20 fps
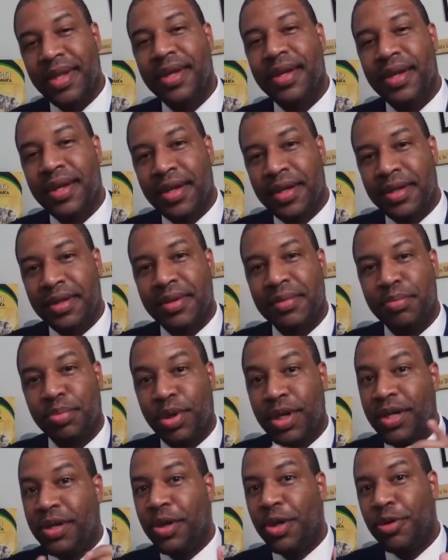in
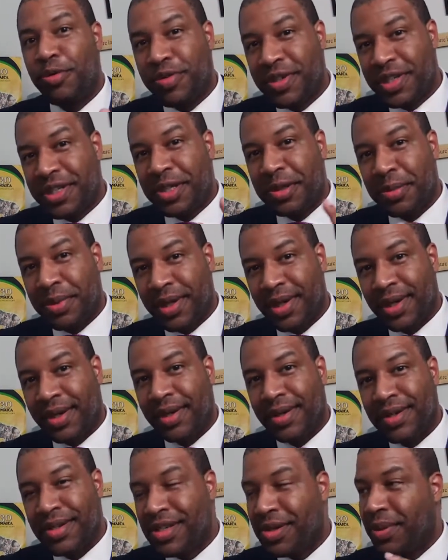pre-COVID
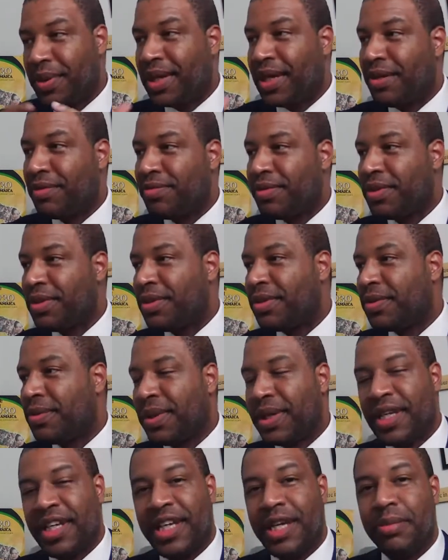Jamaica, so we can figure out
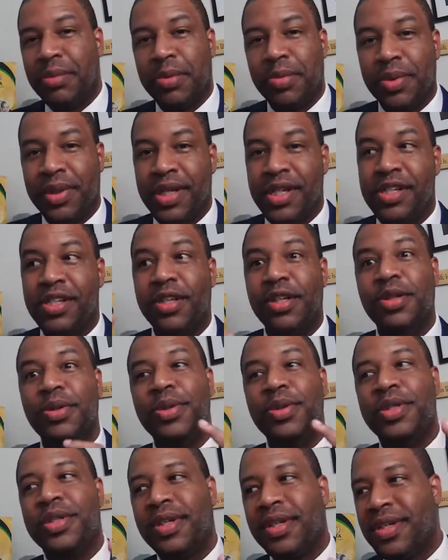what they came up with as
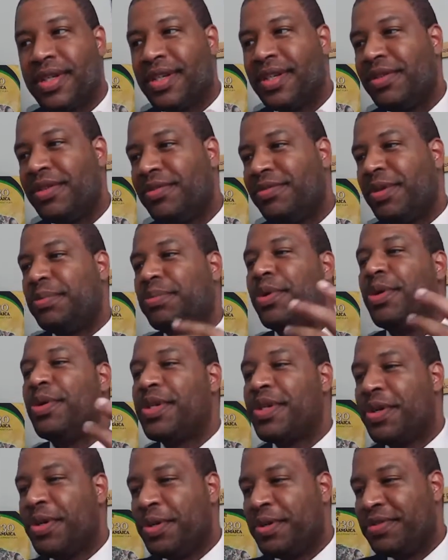solutions for
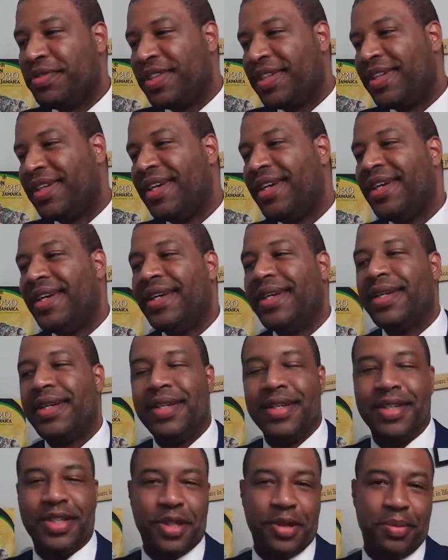post-COVID
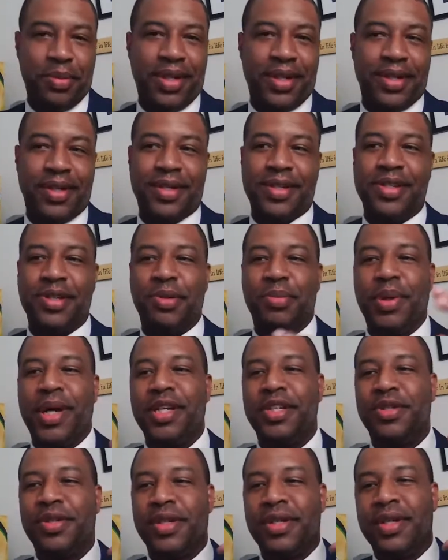Jamaica. So
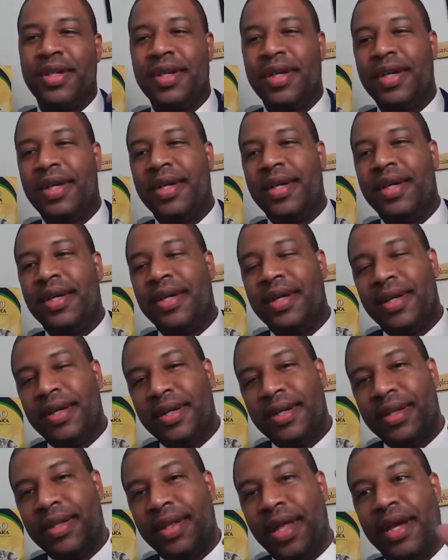Patrick,
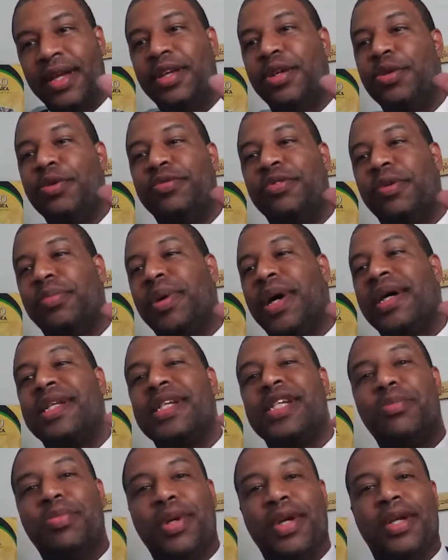thank you for
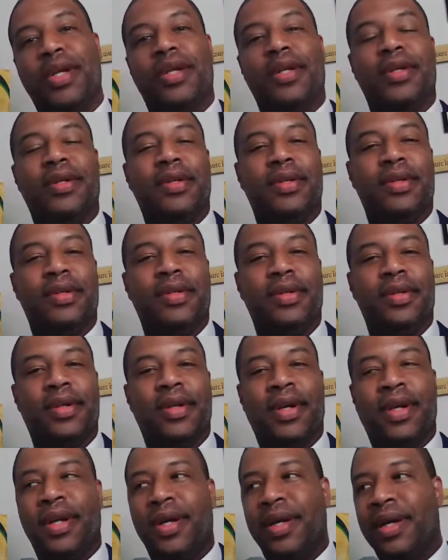participating.
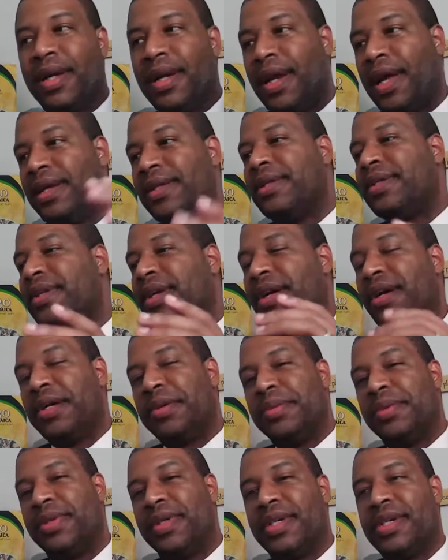And I'm glad to talk
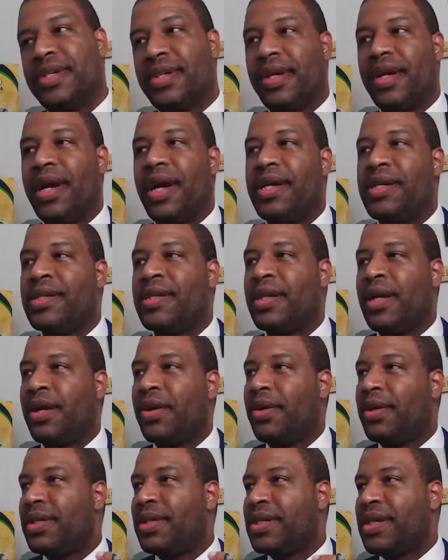about this. So, guys, I'm
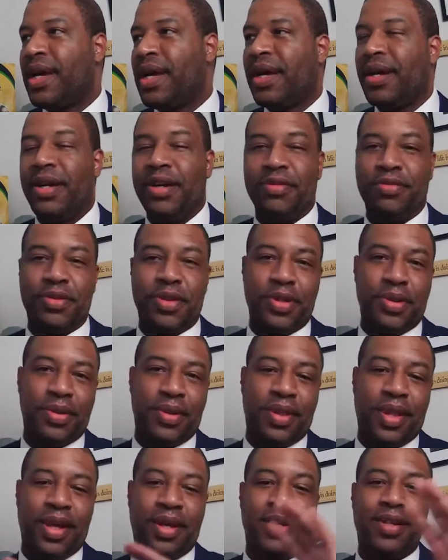going to sign off now.
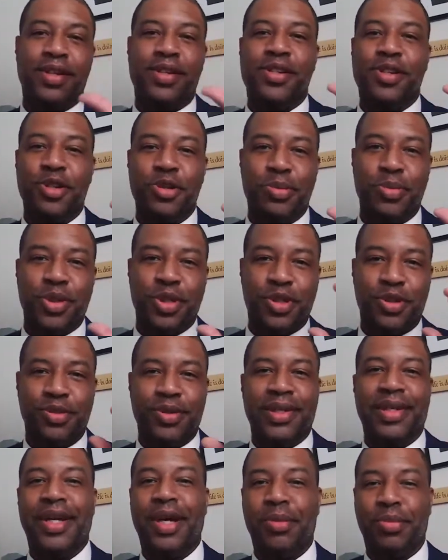Thank you so much.
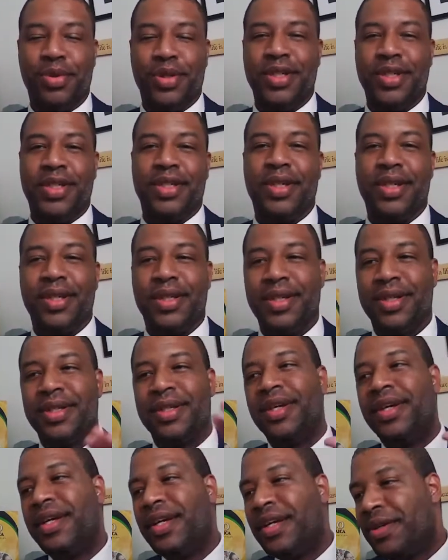Really appreciate it.
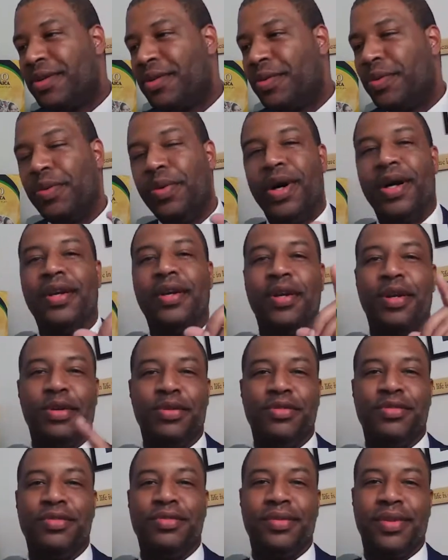One
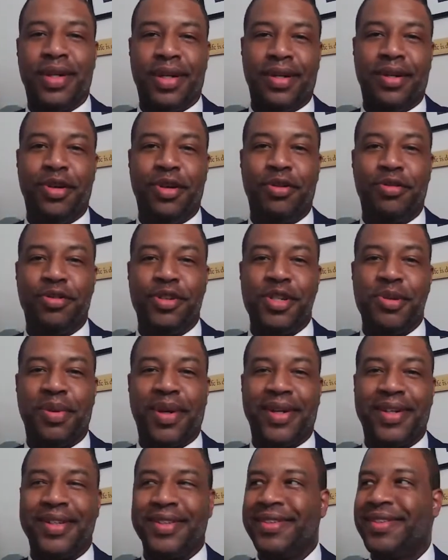love and enough
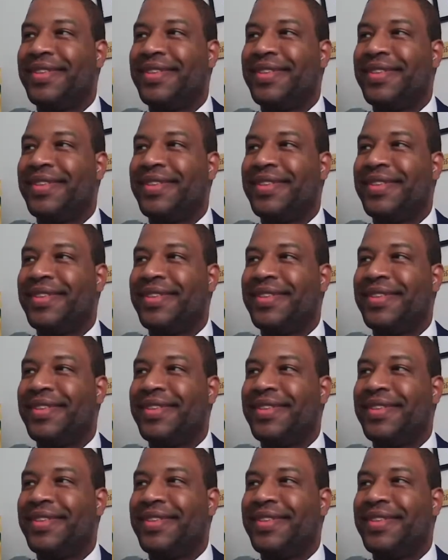respect.